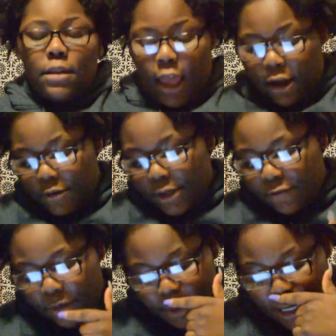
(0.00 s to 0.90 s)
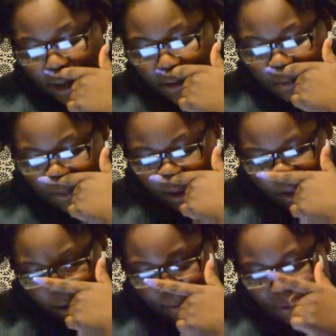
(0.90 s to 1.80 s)
for me,
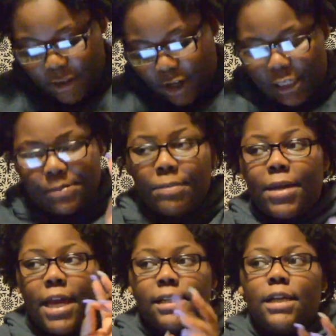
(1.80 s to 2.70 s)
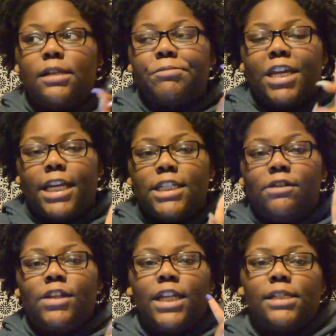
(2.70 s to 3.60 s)
I feel like it's been my essays and my
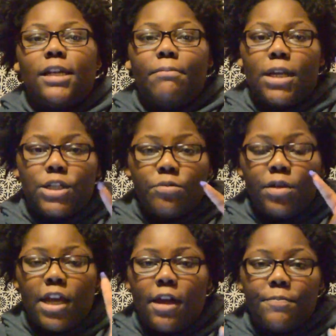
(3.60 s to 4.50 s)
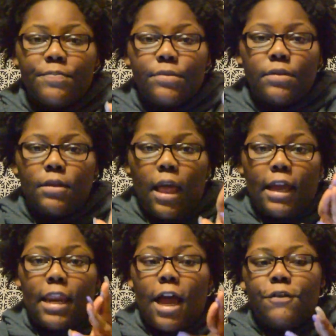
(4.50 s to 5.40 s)
activities and my GPA
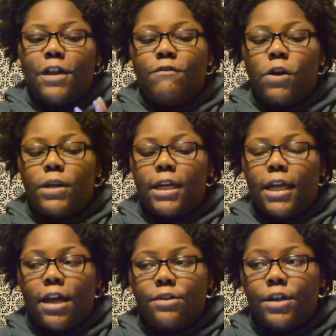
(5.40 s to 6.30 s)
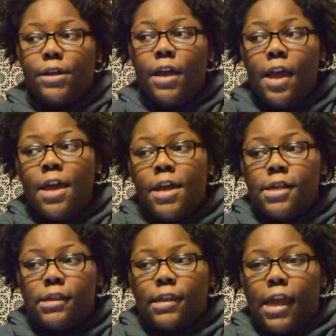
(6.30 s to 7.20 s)
like, and how they've gone together,
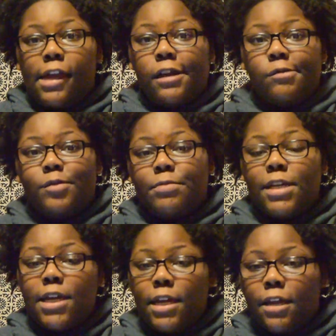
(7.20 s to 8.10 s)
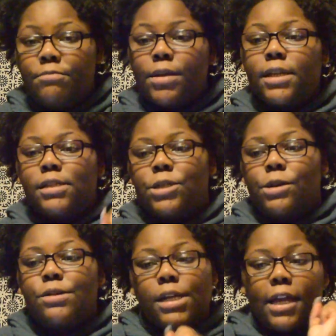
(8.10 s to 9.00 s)
that helps me get in, because it
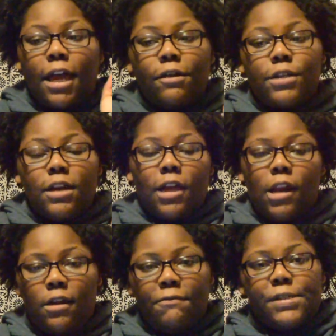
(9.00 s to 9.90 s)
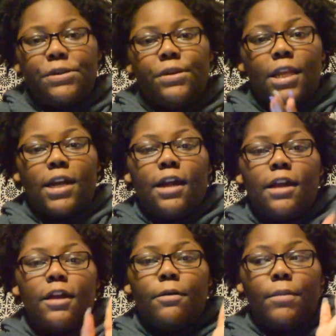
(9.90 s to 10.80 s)
shows like how dedicated of a student that I
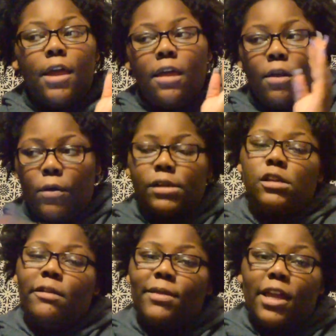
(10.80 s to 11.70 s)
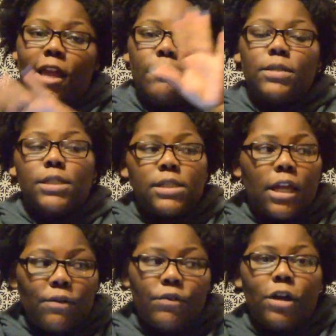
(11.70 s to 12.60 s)
am, while still being able to
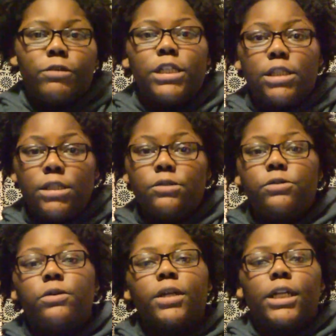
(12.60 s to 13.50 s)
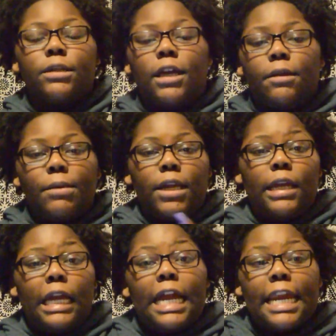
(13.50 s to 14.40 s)
stay involved in school and like
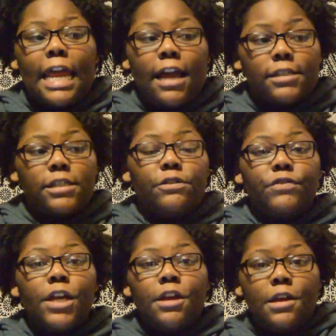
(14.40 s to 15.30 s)
being an active